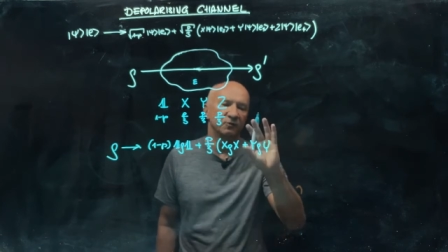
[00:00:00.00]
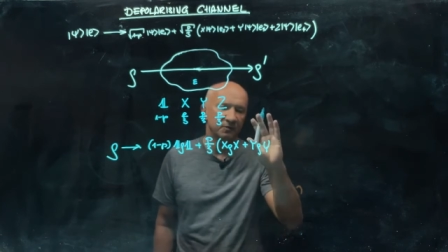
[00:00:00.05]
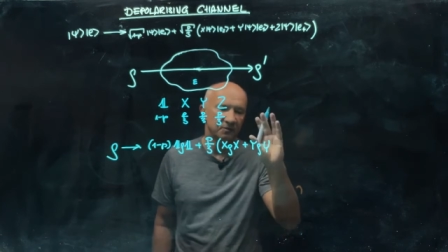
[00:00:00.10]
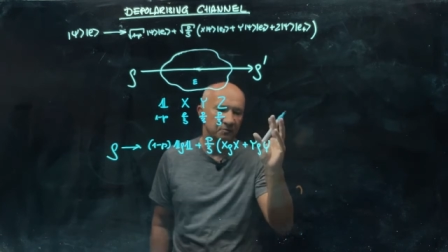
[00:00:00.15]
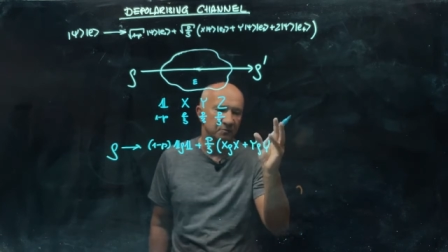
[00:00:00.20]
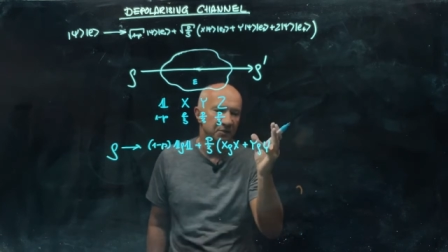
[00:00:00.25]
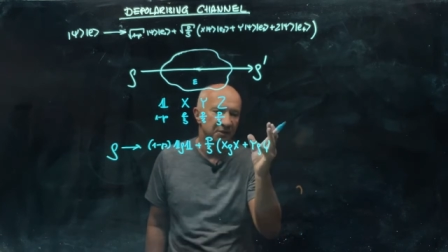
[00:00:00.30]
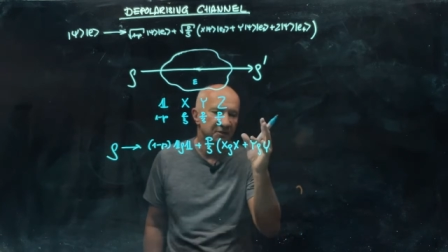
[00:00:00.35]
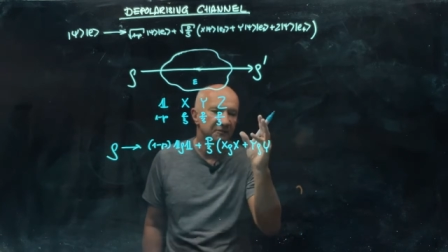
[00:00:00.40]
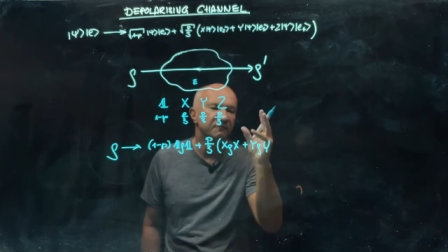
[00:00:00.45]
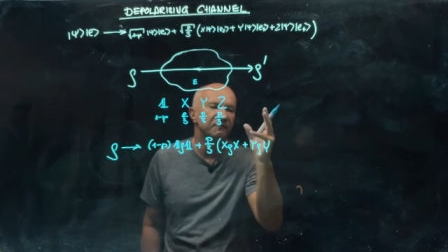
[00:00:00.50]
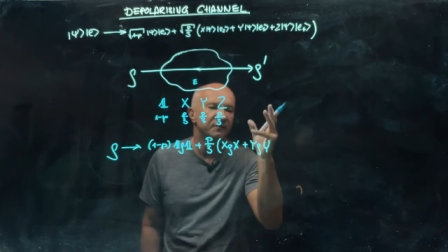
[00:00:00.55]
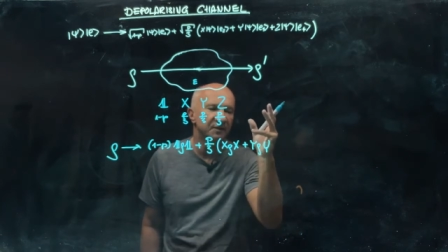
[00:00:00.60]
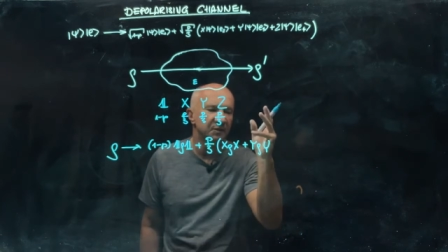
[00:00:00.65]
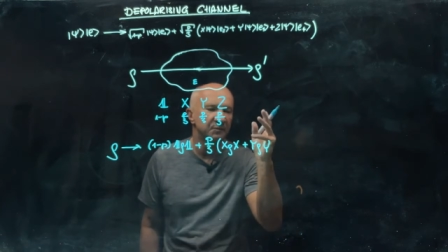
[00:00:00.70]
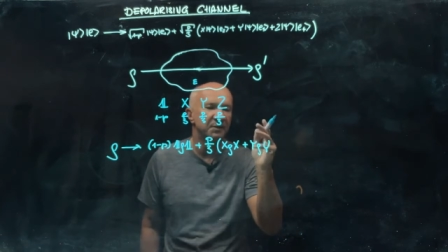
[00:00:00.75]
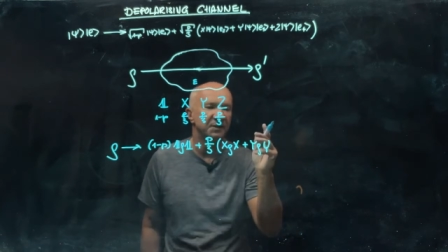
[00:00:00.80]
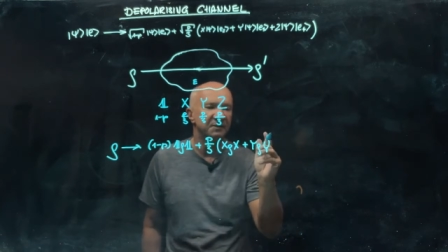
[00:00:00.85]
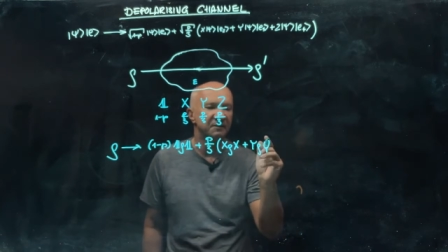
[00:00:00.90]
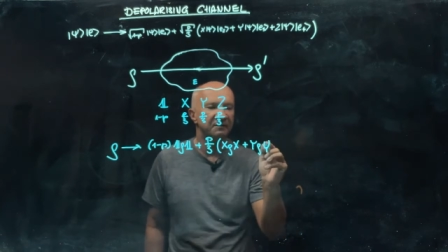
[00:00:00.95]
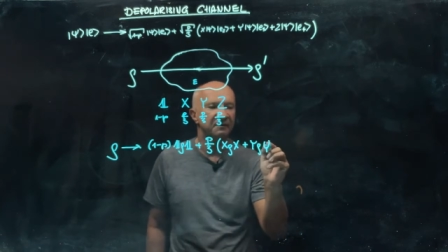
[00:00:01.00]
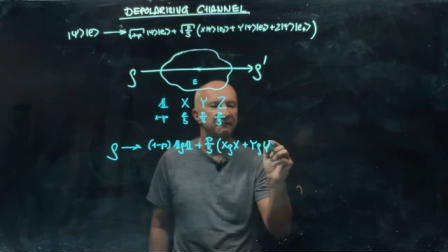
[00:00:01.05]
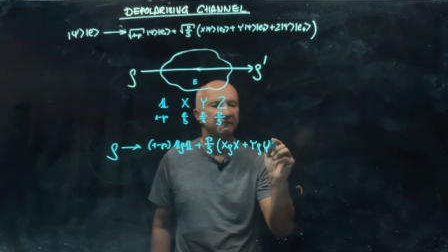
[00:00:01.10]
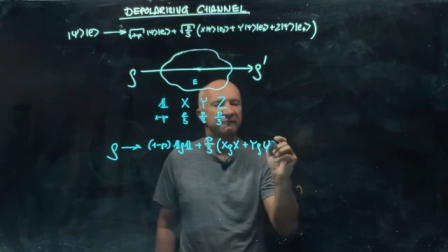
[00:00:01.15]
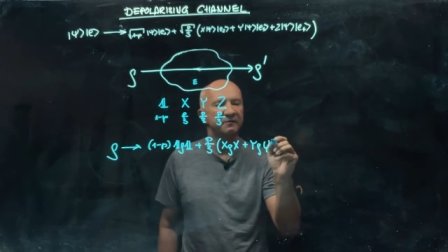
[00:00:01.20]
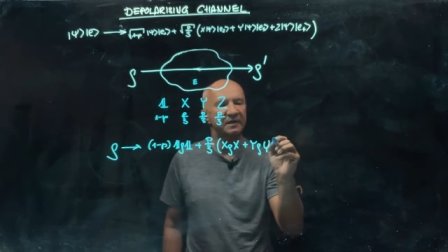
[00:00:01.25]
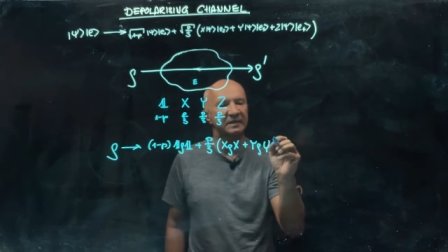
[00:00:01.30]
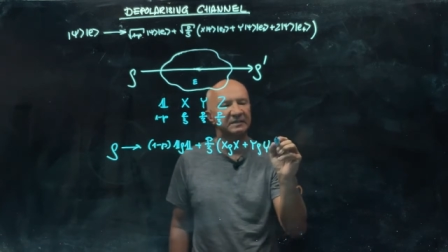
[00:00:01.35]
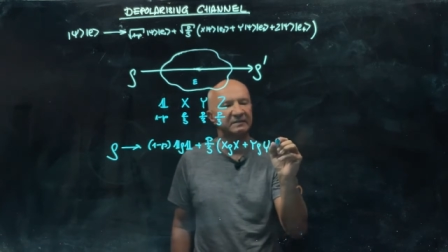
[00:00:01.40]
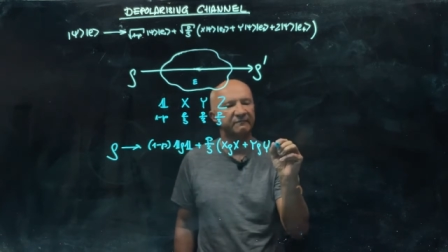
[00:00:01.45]
the bit flip and the
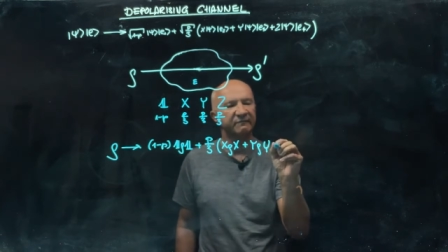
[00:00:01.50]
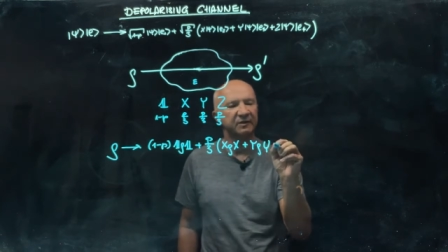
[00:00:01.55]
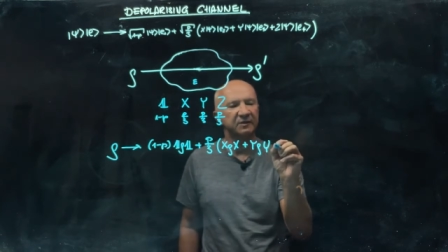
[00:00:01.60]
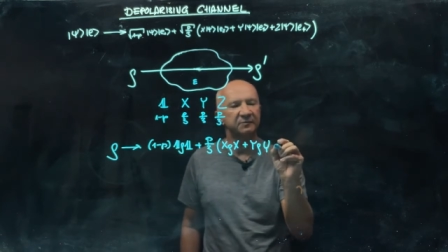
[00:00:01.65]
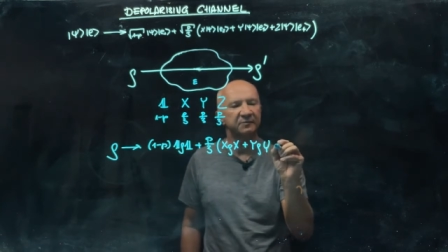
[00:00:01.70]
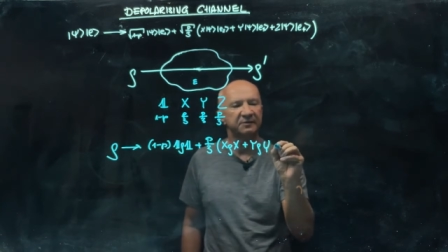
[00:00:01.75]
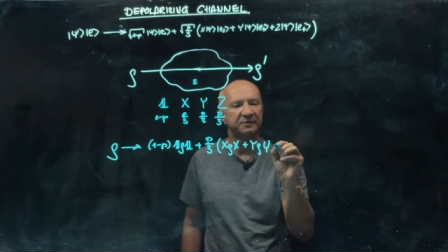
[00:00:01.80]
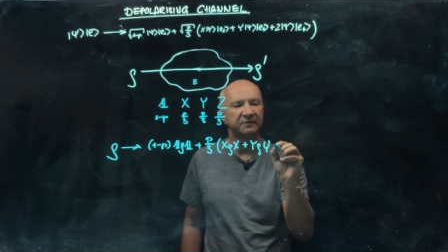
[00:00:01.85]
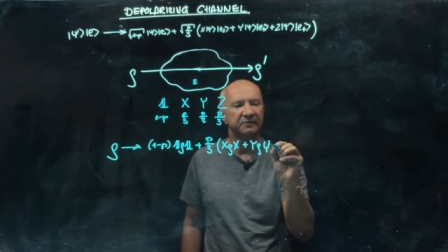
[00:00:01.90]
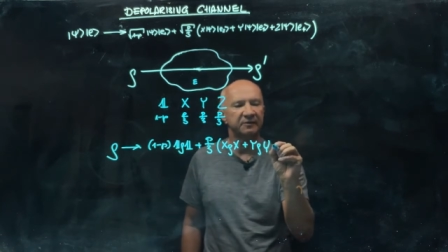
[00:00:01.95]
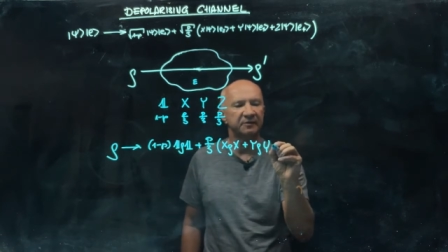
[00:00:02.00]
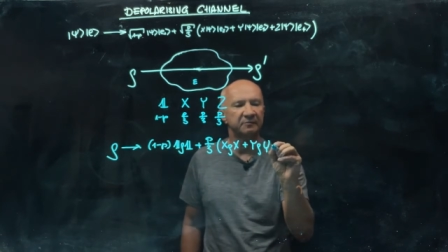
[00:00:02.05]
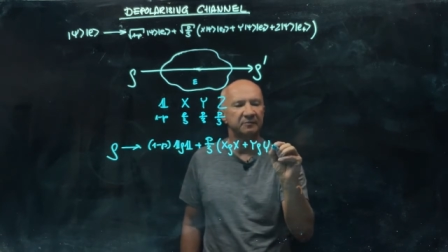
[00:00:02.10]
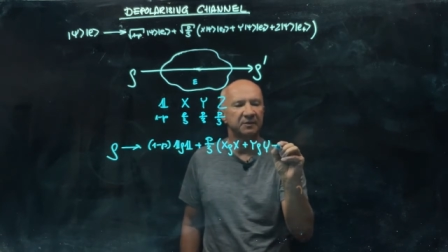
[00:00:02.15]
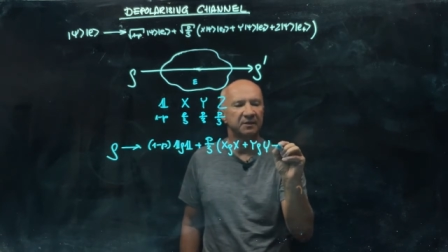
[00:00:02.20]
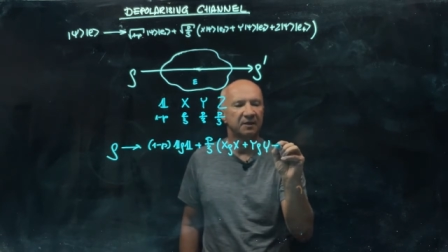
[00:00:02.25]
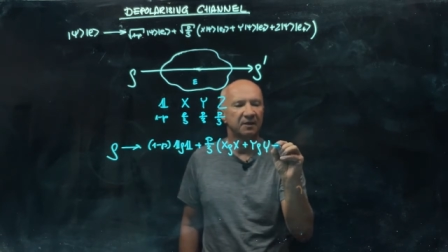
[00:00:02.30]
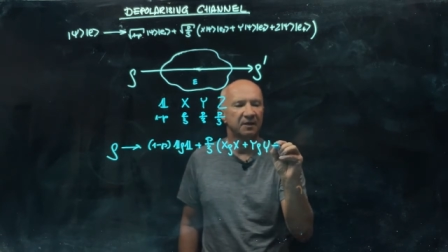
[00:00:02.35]
phase flip term,